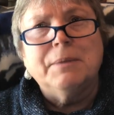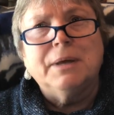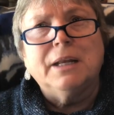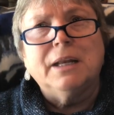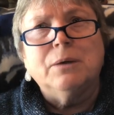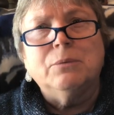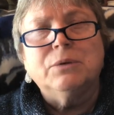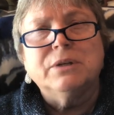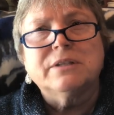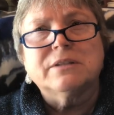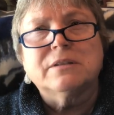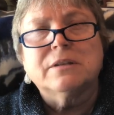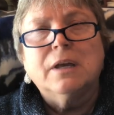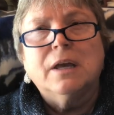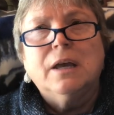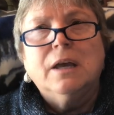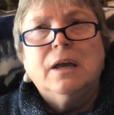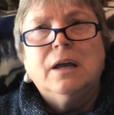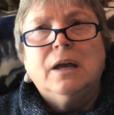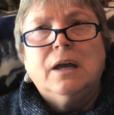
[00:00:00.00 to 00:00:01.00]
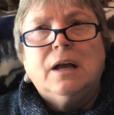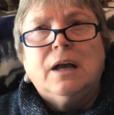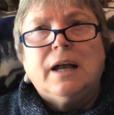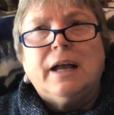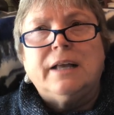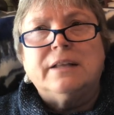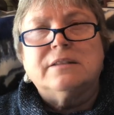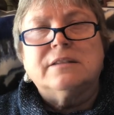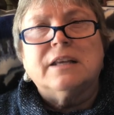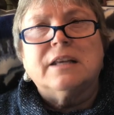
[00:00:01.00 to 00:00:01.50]
And
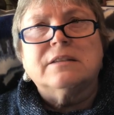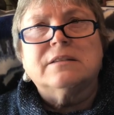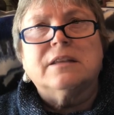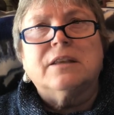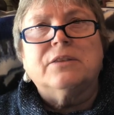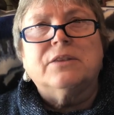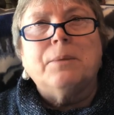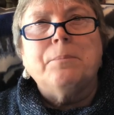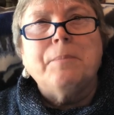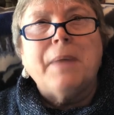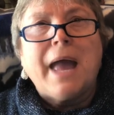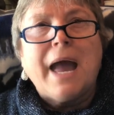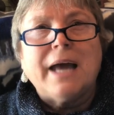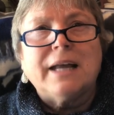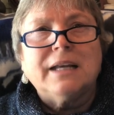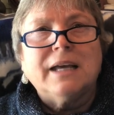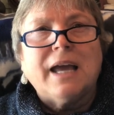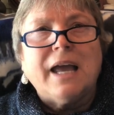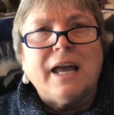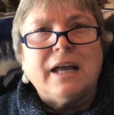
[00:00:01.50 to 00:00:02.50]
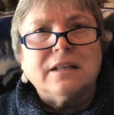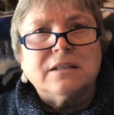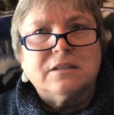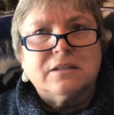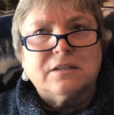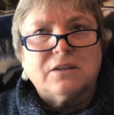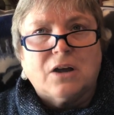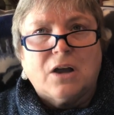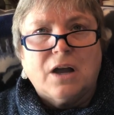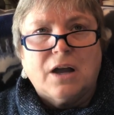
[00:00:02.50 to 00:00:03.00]
it says that the manna had
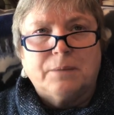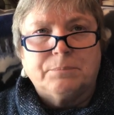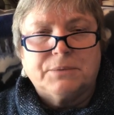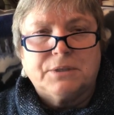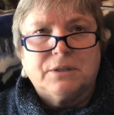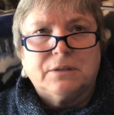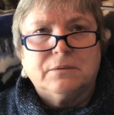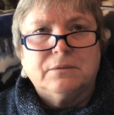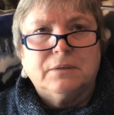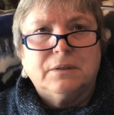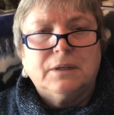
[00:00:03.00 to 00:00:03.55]
stopped,